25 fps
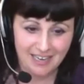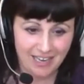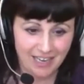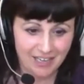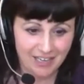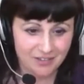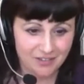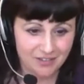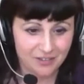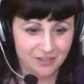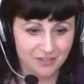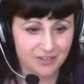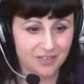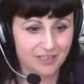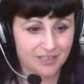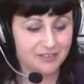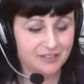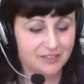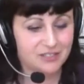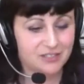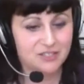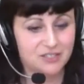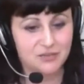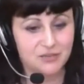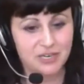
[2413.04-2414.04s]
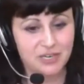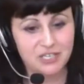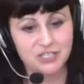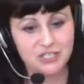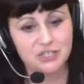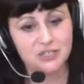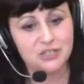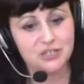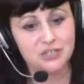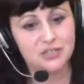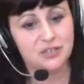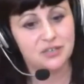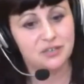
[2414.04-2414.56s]
I, I, like the
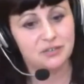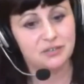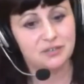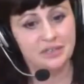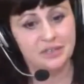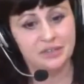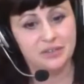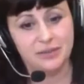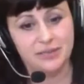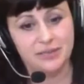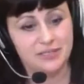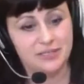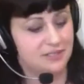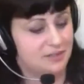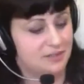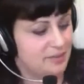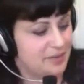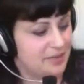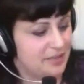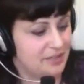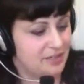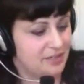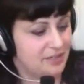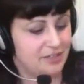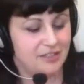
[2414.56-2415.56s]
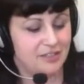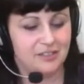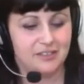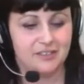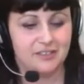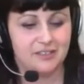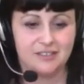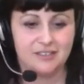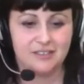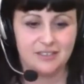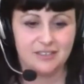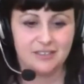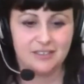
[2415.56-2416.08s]
stranger the request, the better.